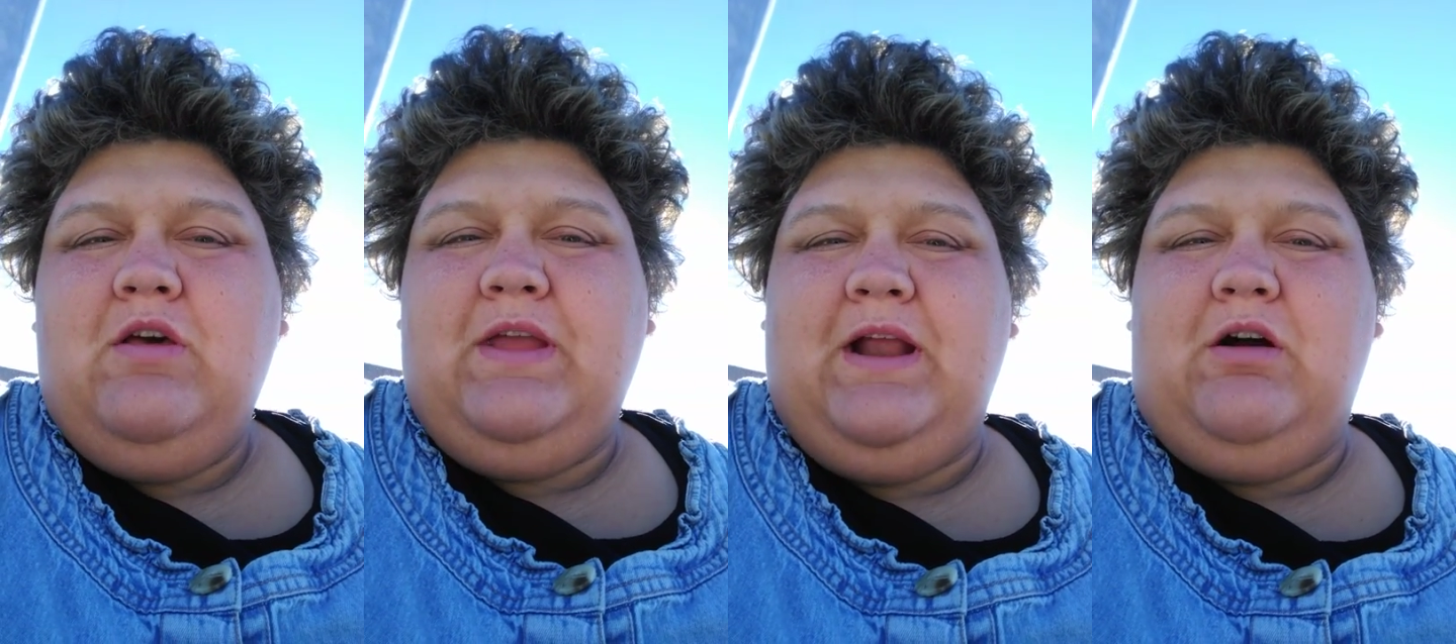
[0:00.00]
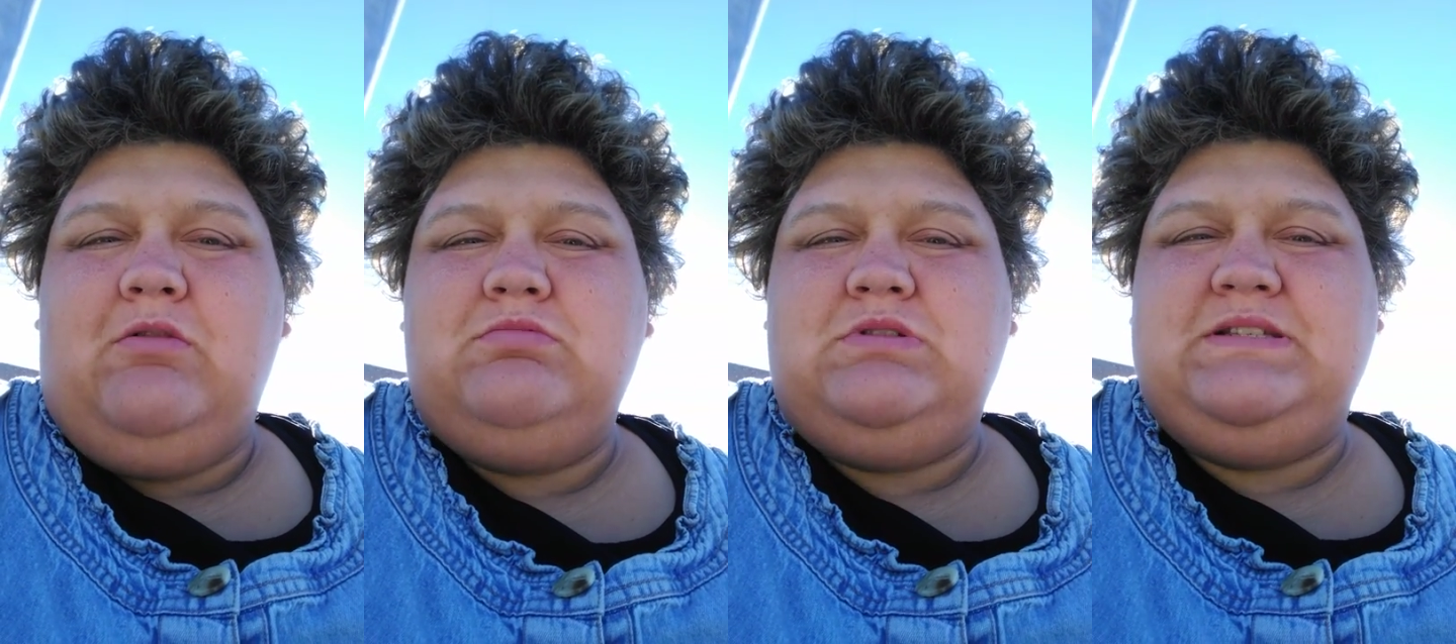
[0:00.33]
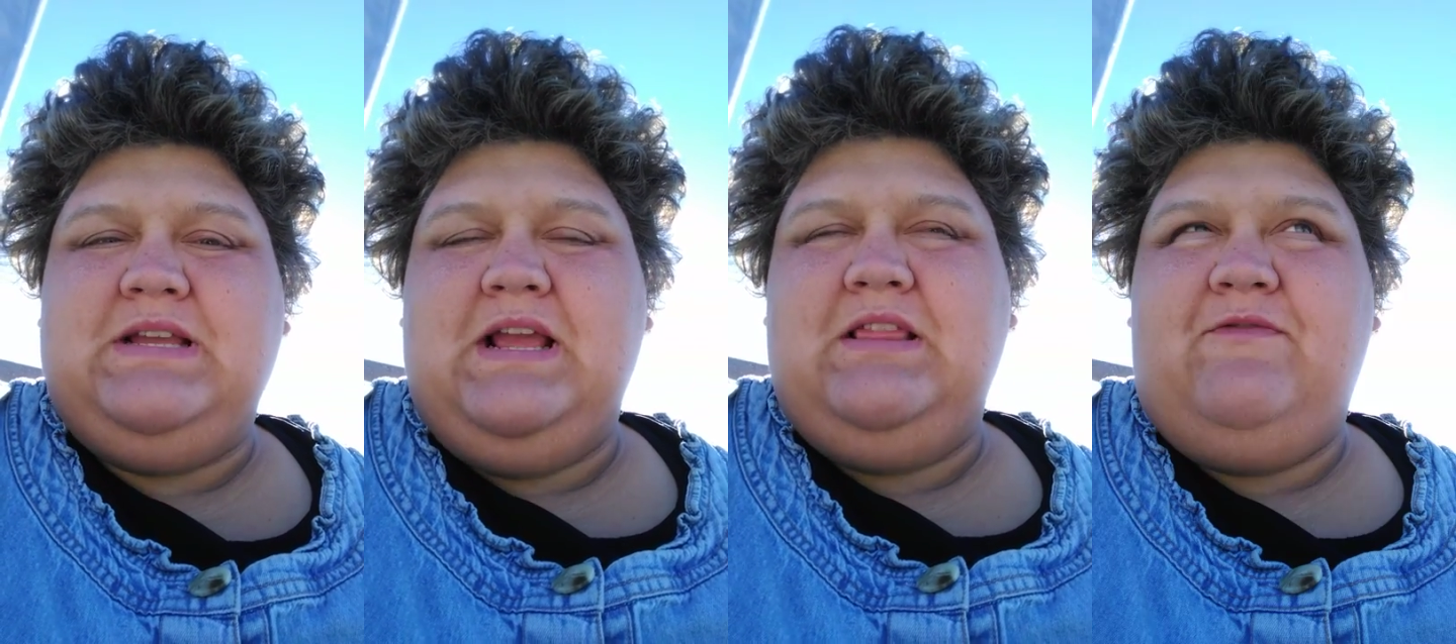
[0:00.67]
they don't
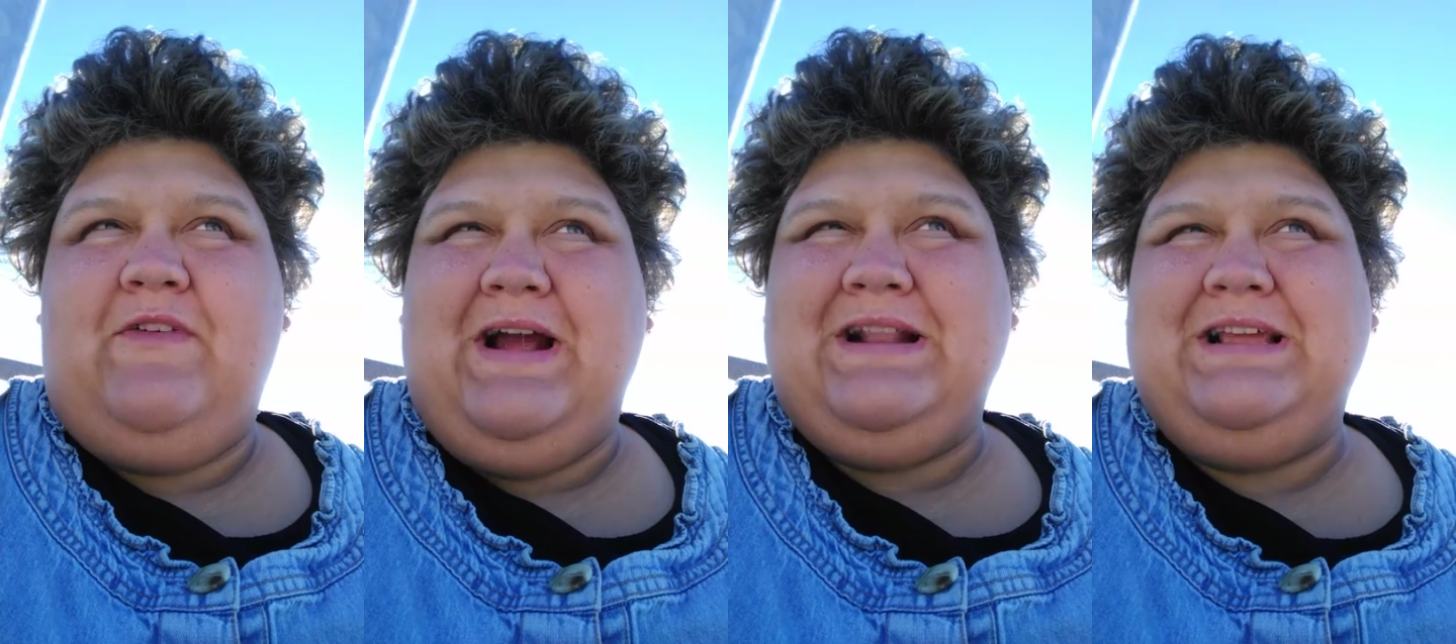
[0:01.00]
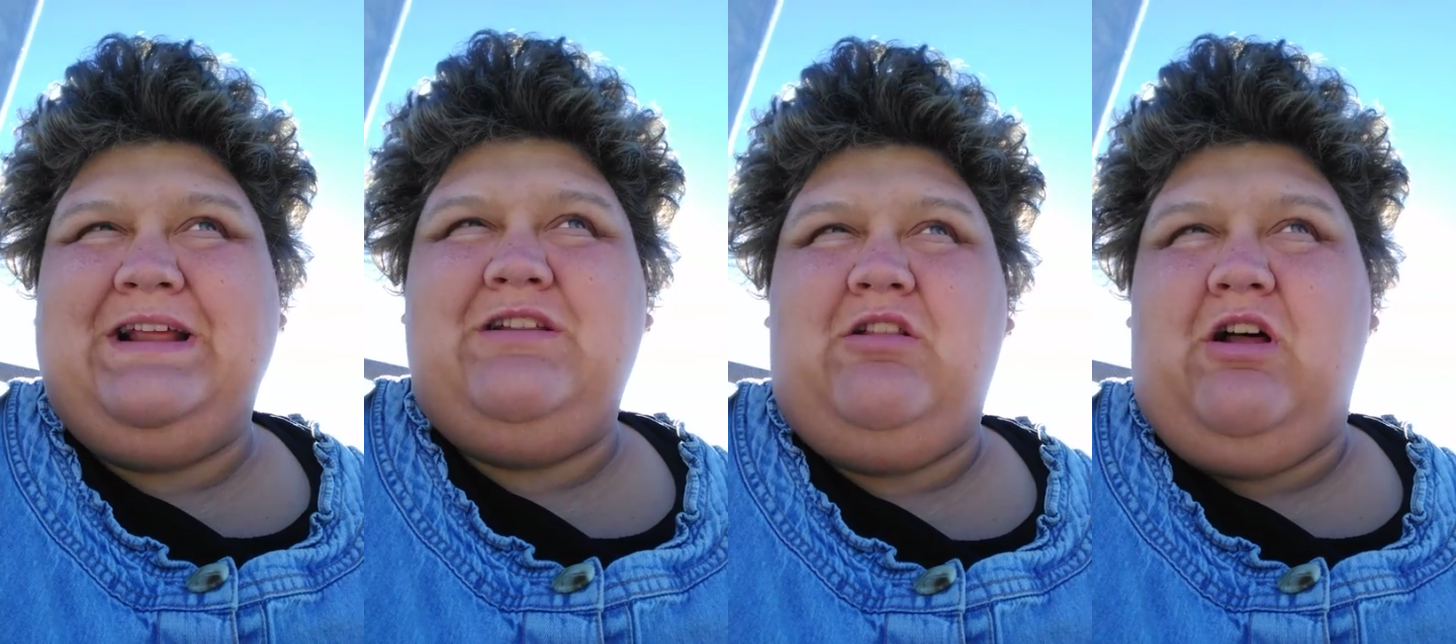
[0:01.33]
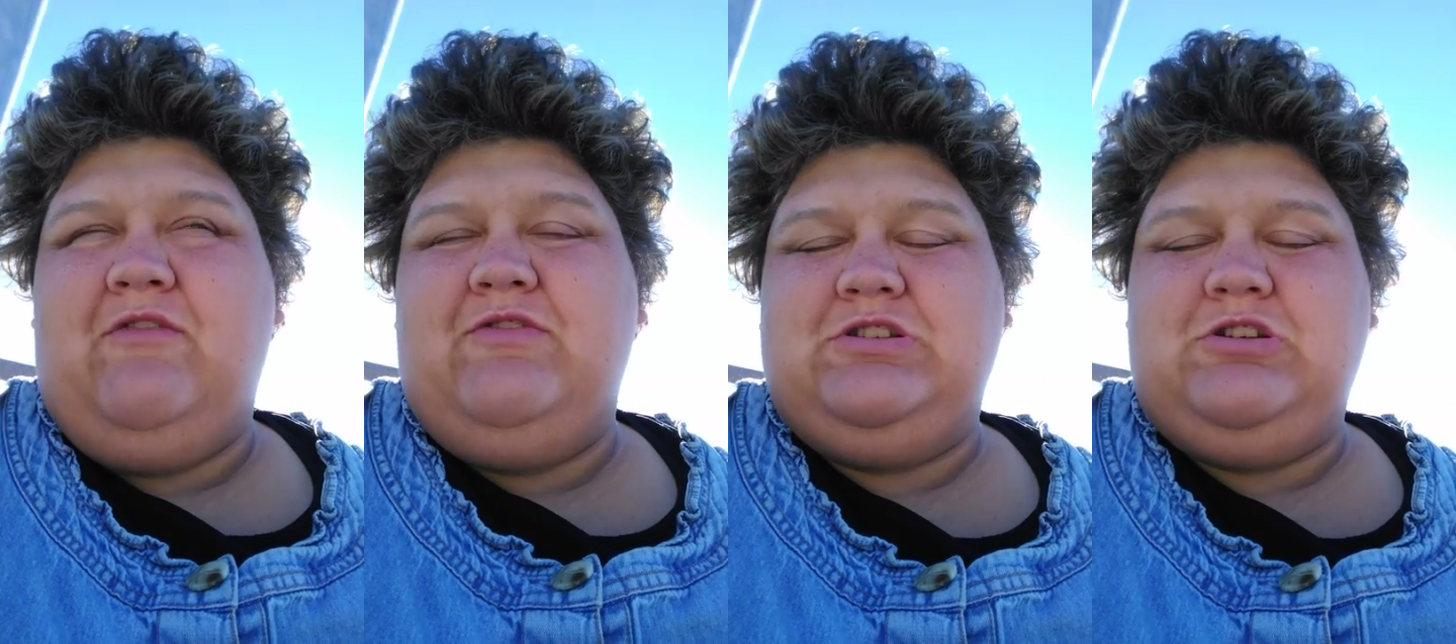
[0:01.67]
see the fact that a
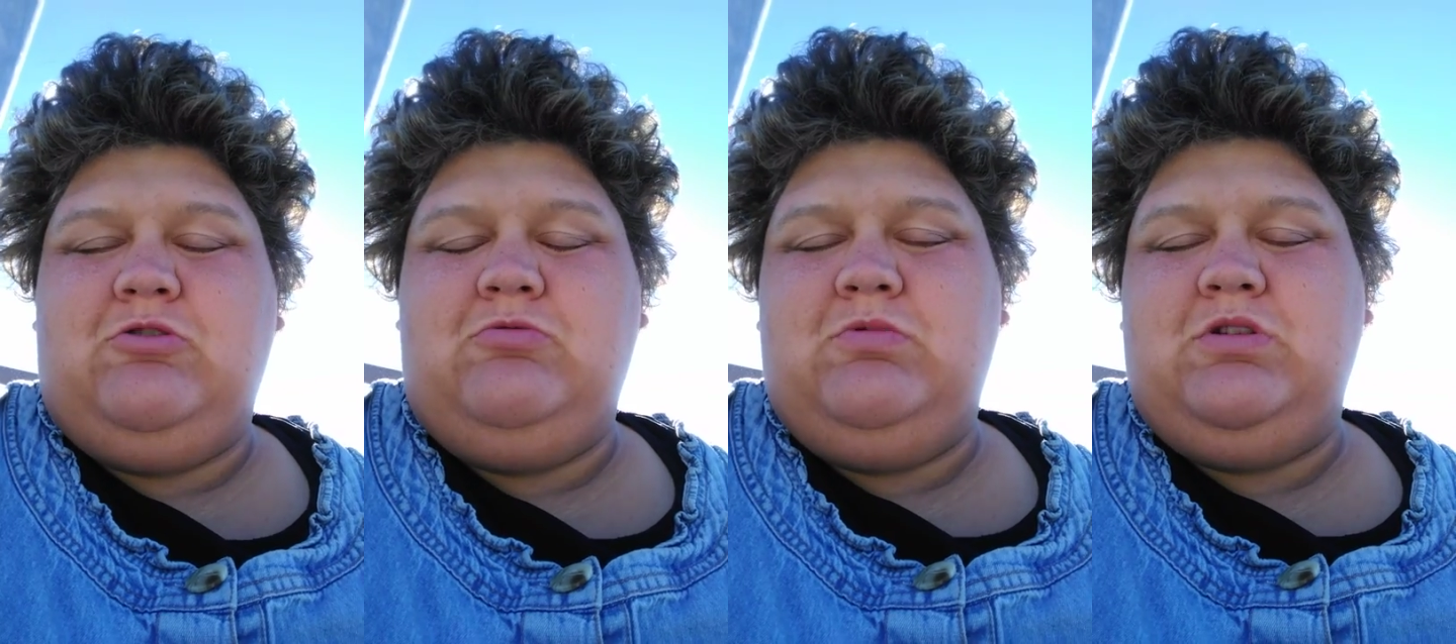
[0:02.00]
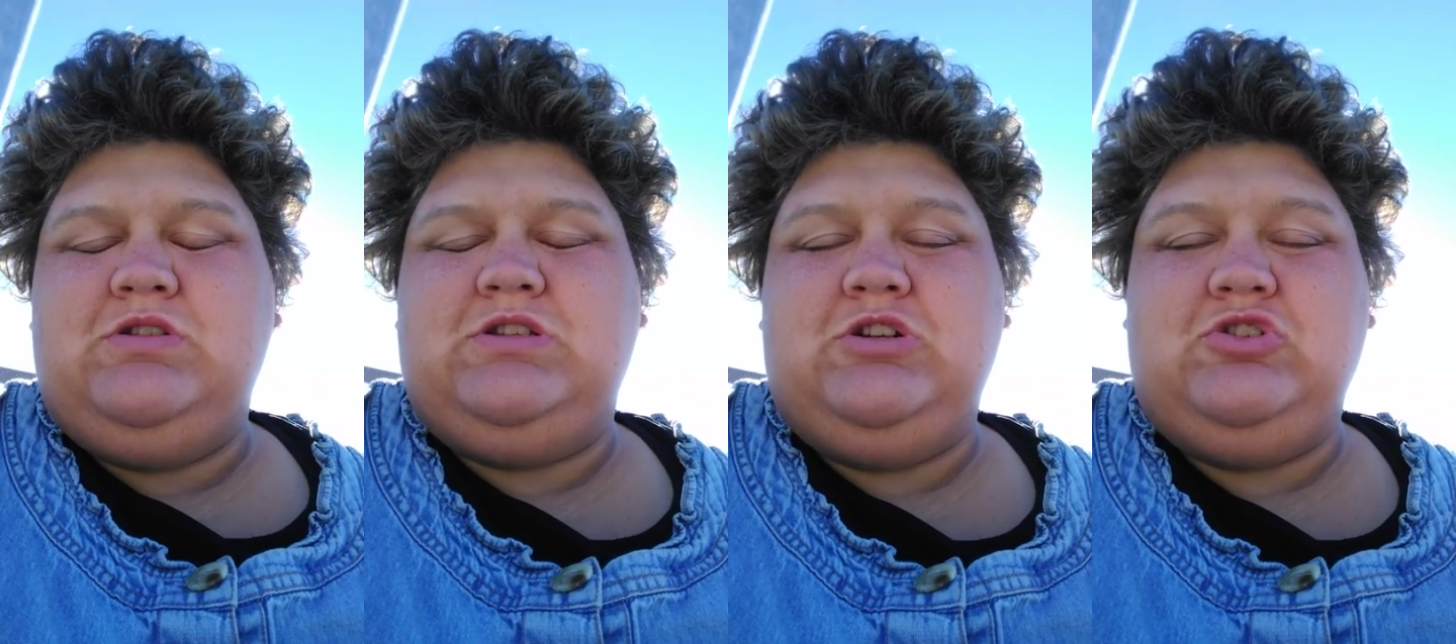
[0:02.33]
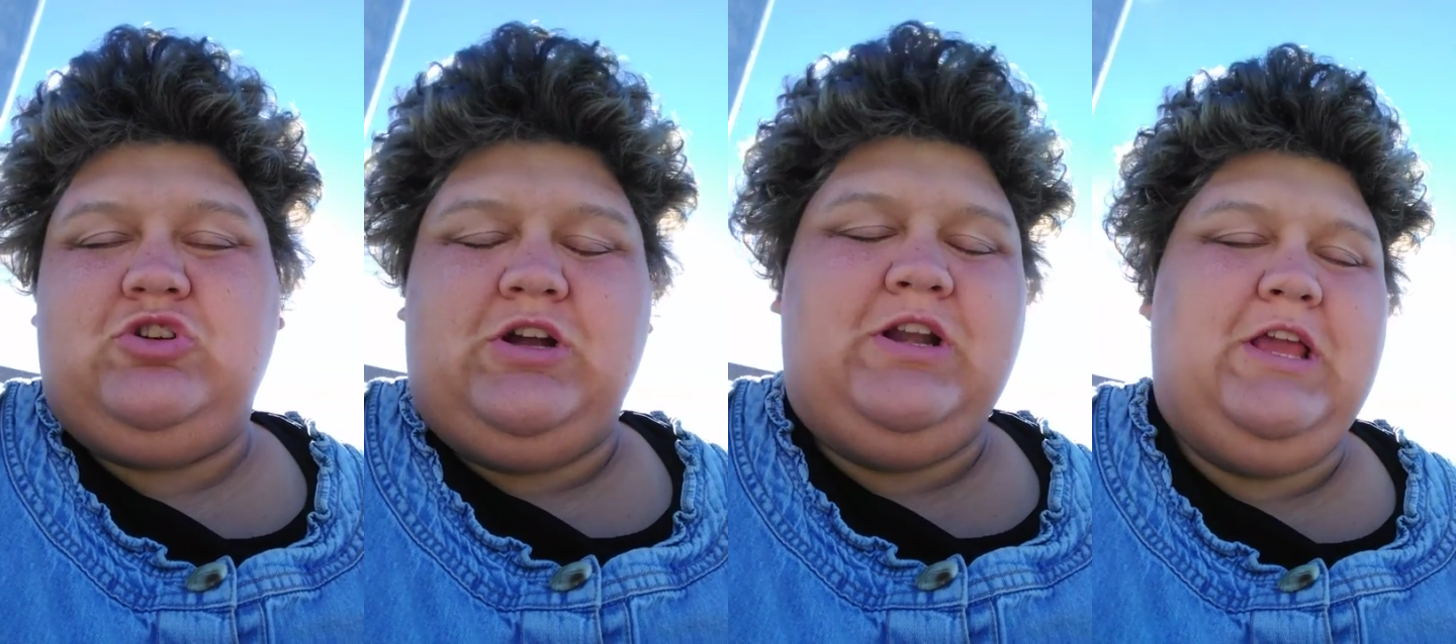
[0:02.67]
lot of us homeless are
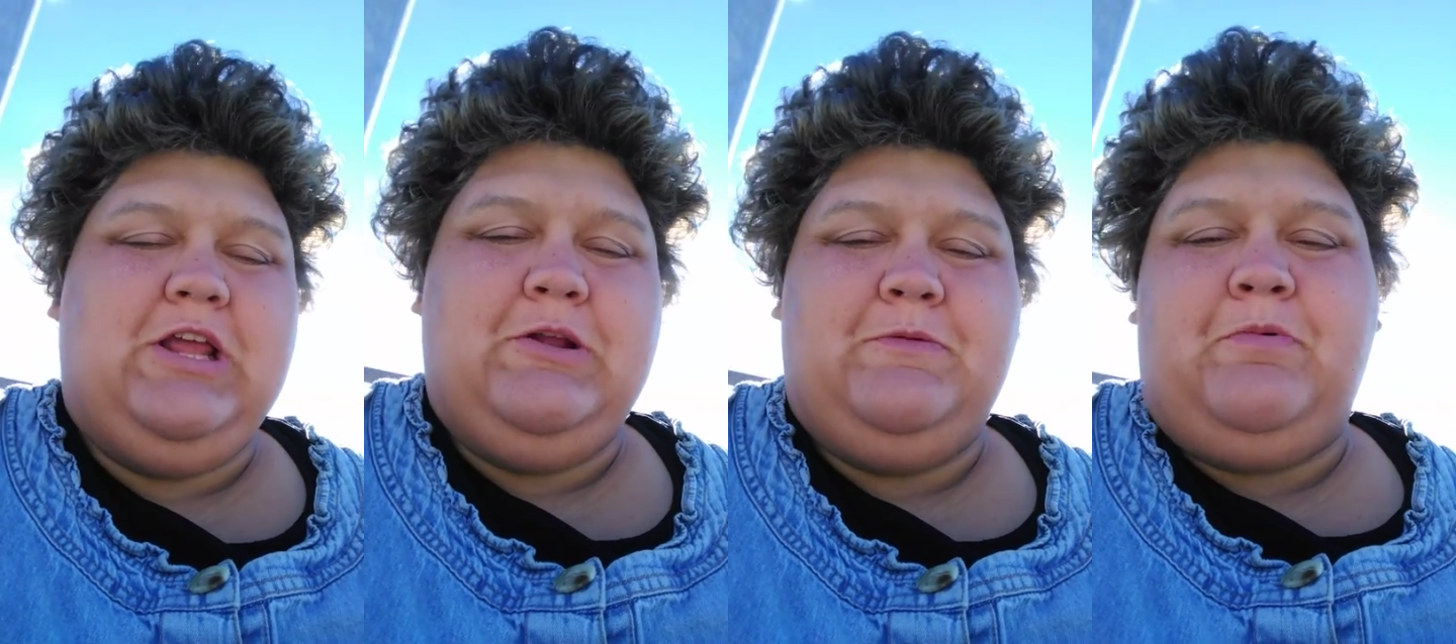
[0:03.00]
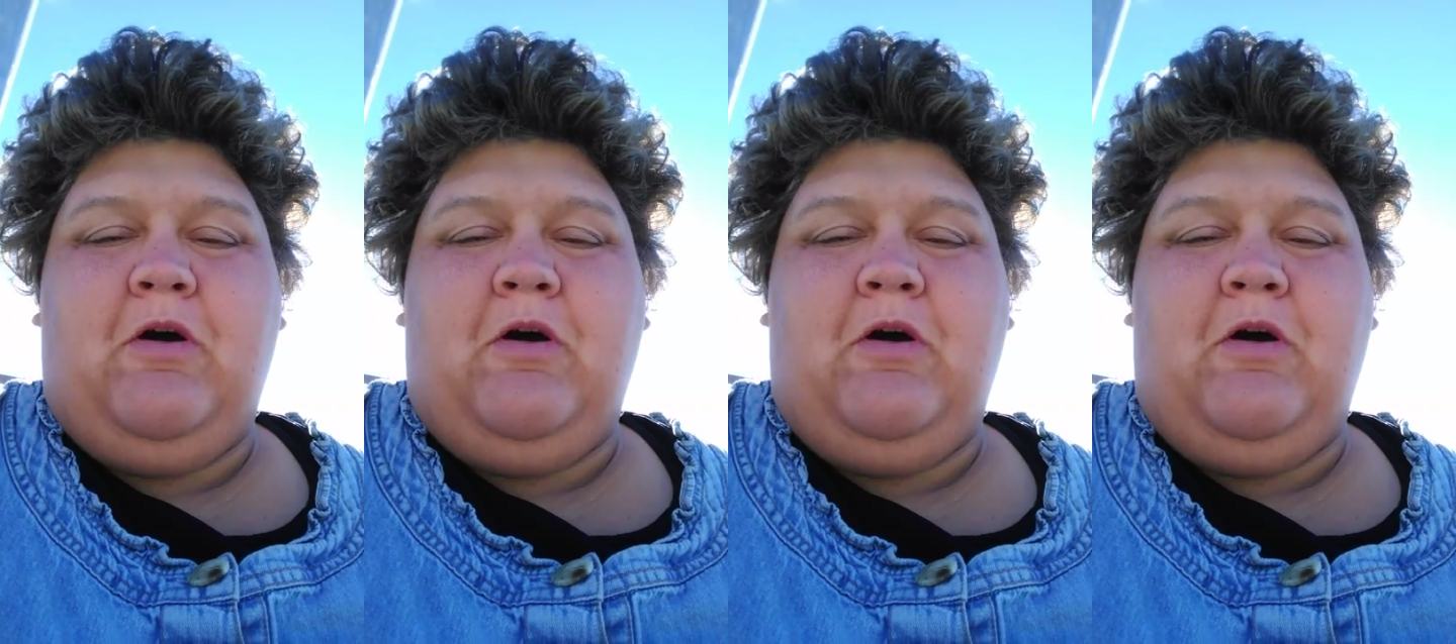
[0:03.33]
trying to get up